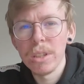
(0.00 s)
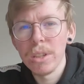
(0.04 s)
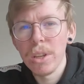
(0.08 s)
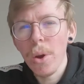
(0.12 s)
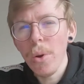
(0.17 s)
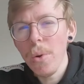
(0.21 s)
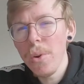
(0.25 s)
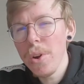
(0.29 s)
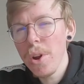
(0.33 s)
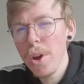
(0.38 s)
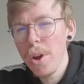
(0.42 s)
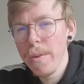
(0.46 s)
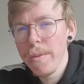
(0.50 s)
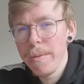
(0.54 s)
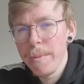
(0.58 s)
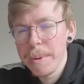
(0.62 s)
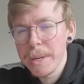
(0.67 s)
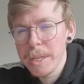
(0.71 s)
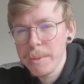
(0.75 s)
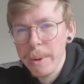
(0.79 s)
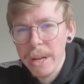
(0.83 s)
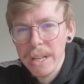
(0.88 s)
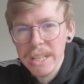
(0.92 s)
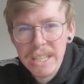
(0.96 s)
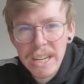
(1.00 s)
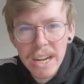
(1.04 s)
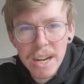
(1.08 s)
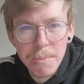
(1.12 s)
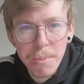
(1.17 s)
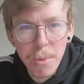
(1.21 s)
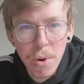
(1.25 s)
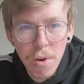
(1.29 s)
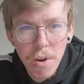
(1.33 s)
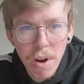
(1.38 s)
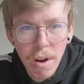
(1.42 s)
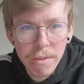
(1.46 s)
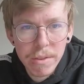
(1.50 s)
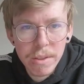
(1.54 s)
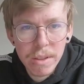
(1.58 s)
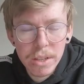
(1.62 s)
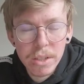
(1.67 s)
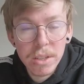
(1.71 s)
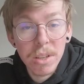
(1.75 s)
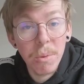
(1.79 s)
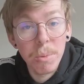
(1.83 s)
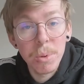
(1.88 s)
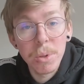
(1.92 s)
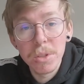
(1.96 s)
Don't know if I'm expecting any more after
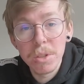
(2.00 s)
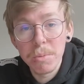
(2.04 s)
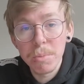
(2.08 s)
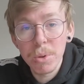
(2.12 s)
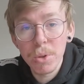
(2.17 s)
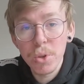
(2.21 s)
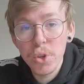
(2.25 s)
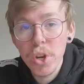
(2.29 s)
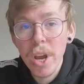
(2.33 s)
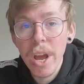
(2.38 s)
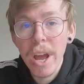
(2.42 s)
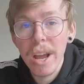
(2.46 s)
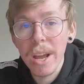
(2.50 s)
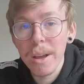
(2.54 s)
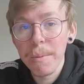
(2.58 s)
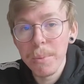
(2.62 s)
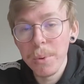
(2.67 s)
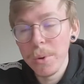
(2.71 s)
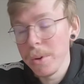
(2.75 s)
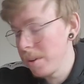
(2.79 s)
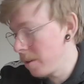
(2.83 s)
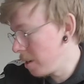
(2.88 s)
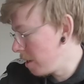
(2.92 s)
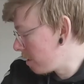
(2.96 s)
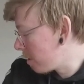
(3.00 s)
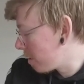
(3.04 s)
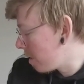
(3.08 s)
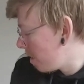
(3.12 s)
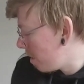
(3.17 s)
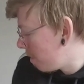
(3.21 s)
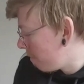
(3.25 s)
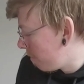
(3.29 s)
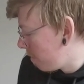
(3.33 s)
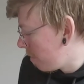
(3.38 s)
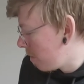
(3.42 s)
this. I will double check, but let's get the